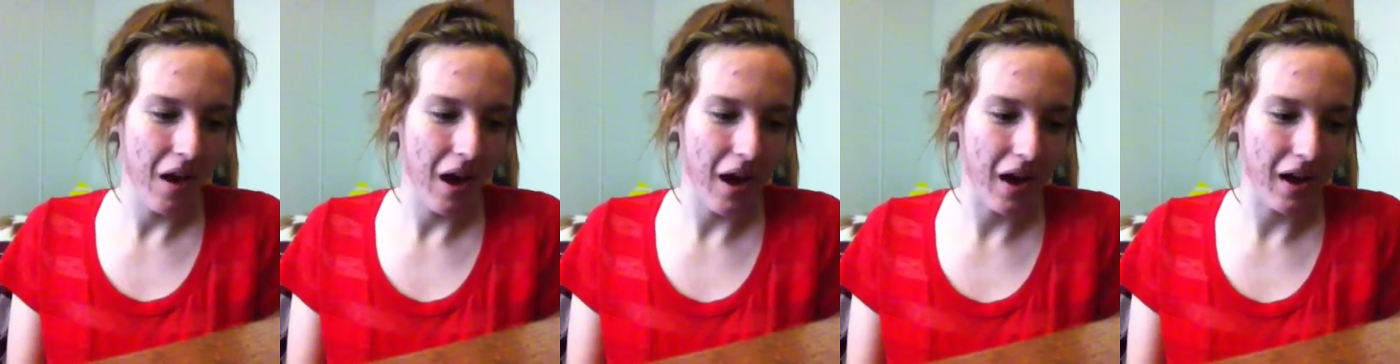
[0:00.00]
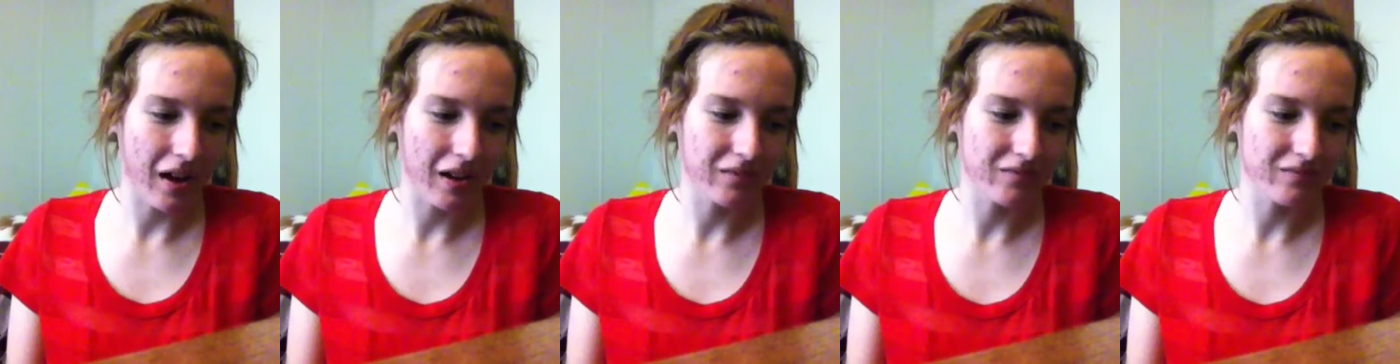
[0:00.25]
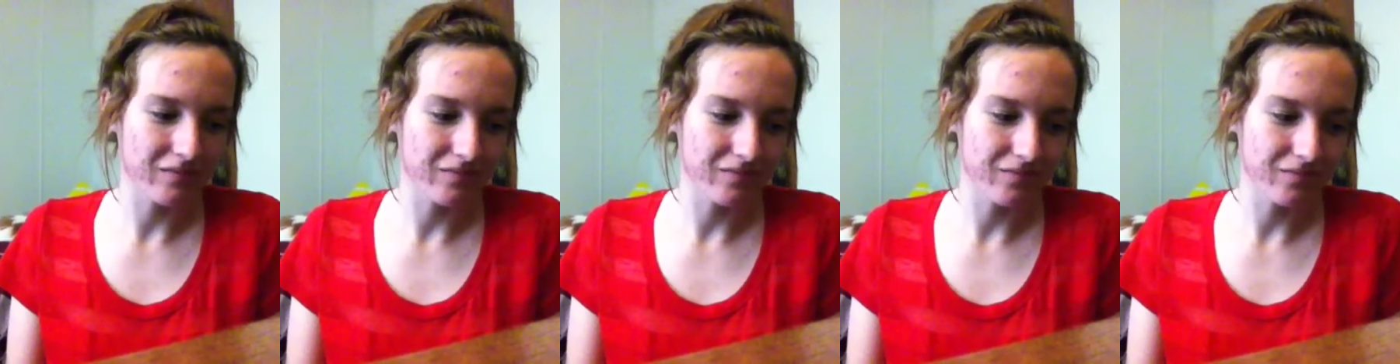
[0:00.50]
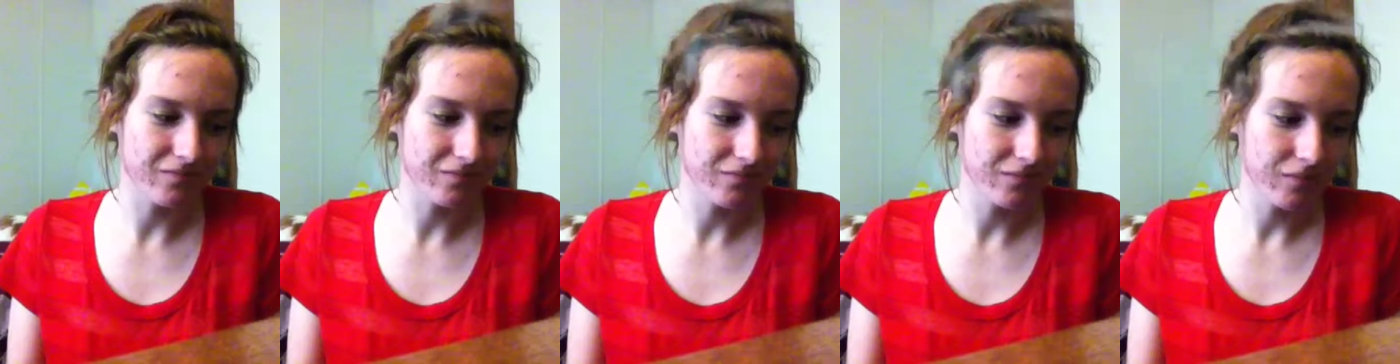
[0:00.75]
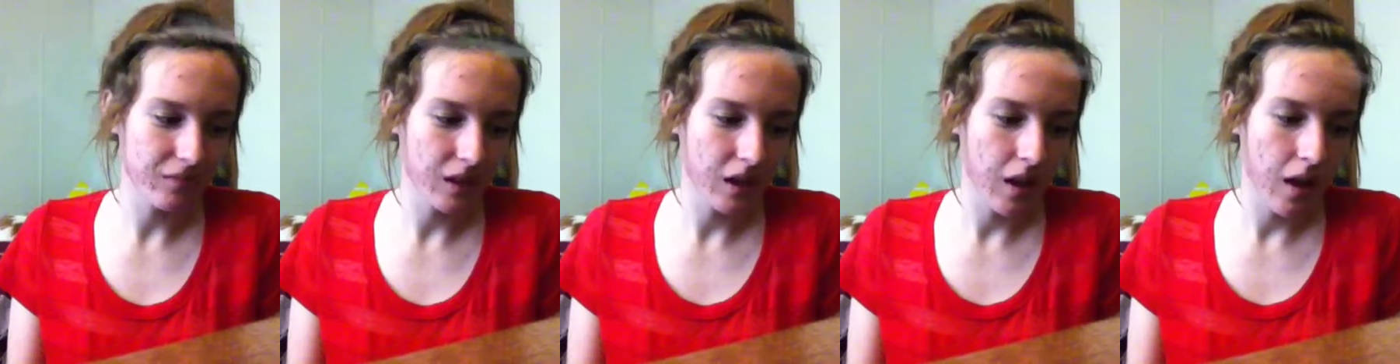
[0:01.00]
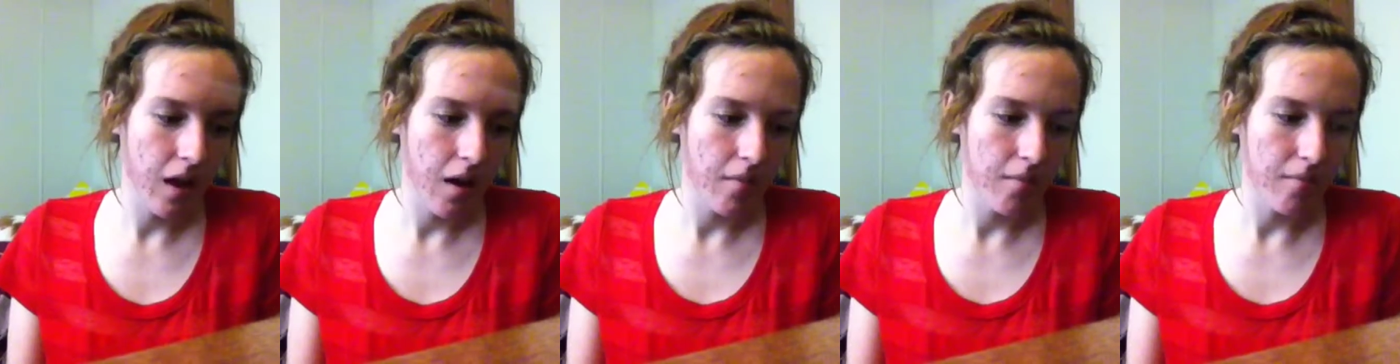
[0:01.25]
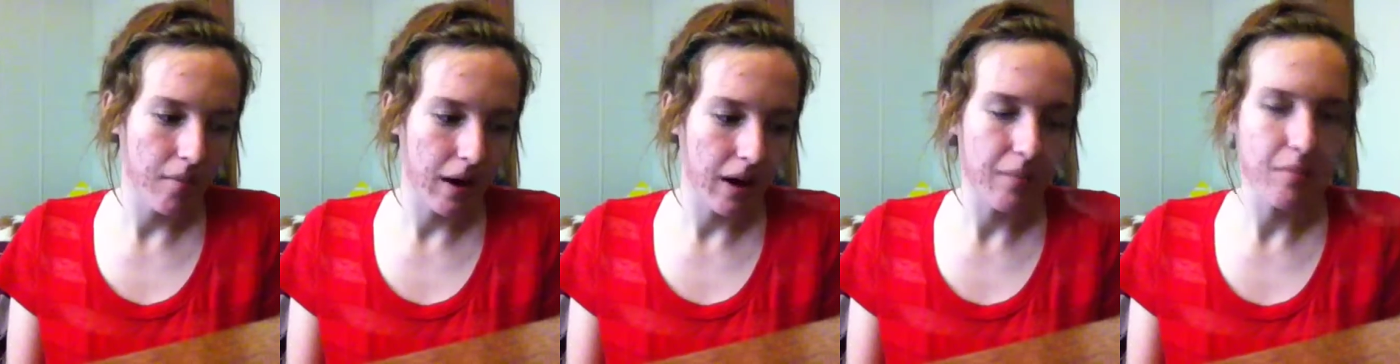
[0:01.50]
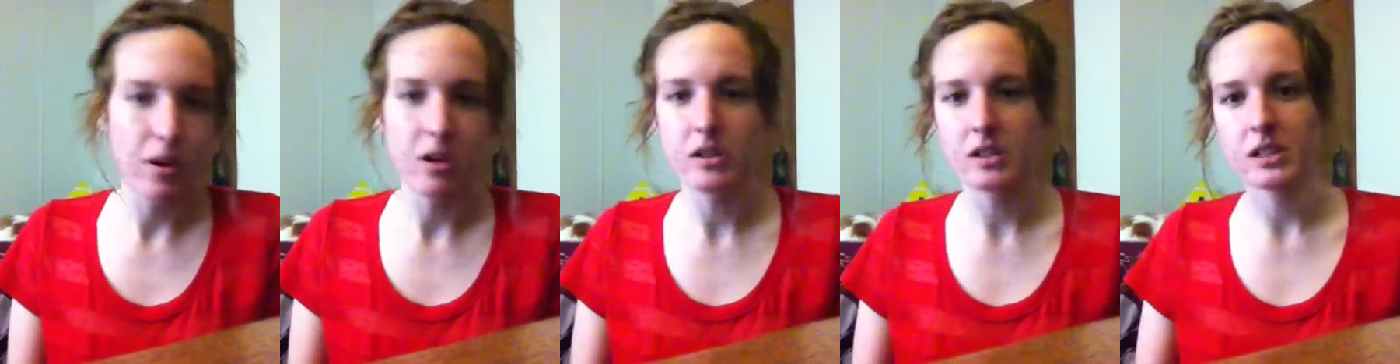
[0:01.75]
um,
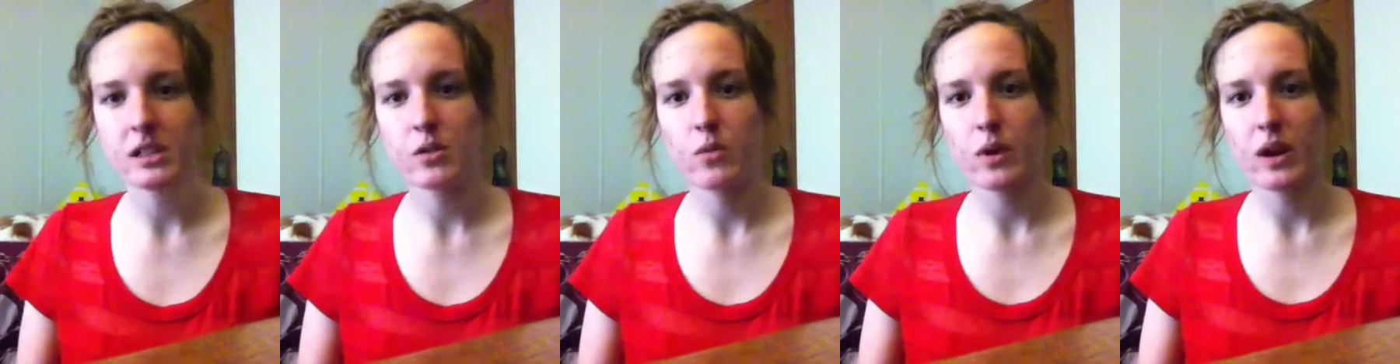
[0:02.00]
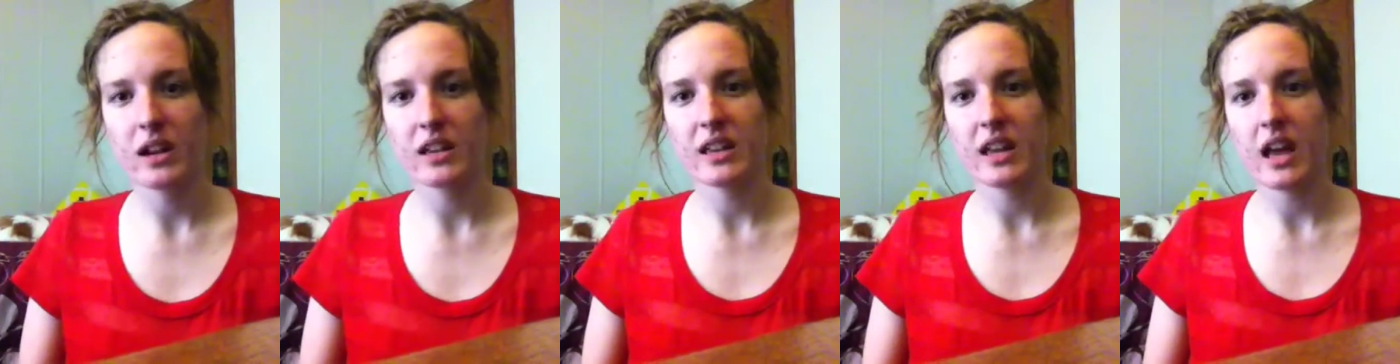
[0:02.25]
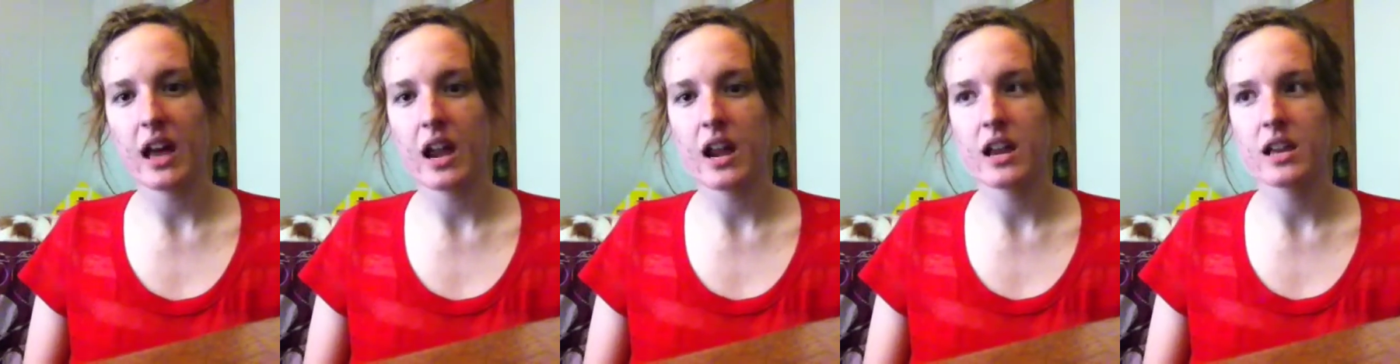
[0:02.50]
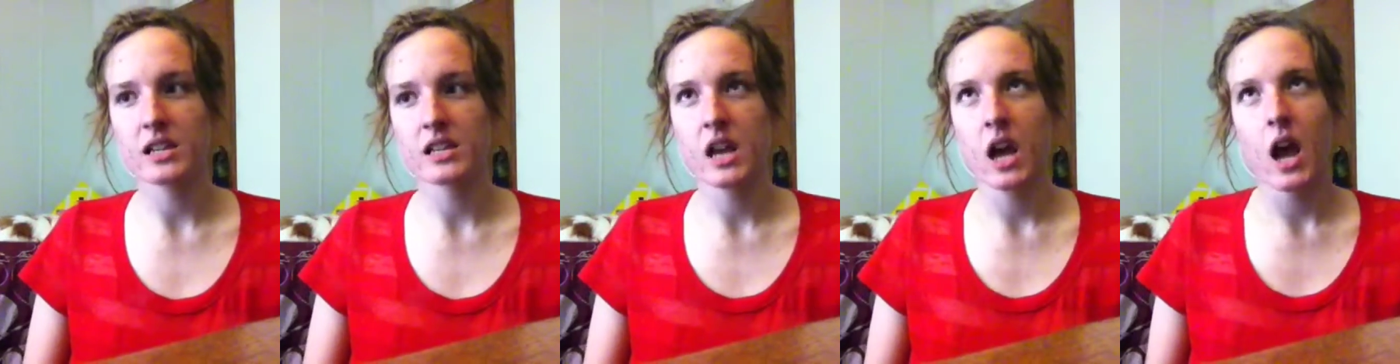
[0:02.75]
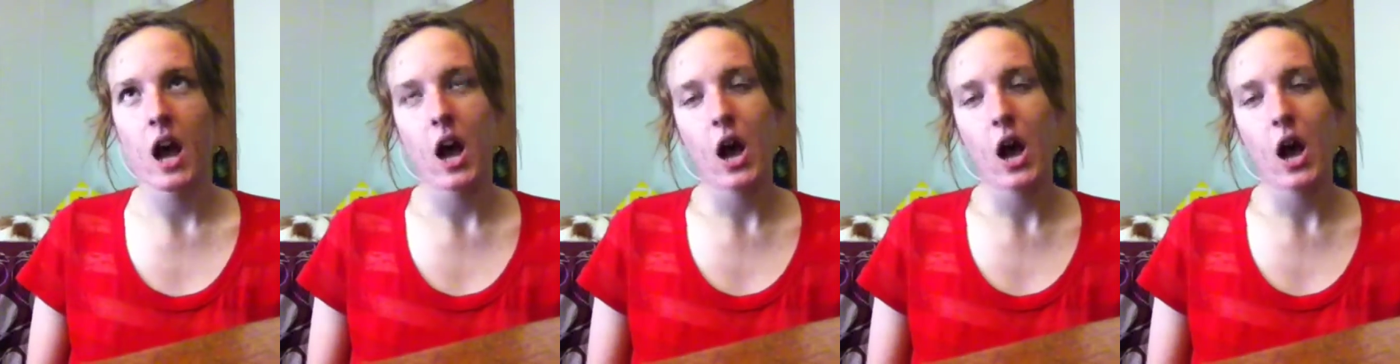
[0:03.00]
but mostly what I get is,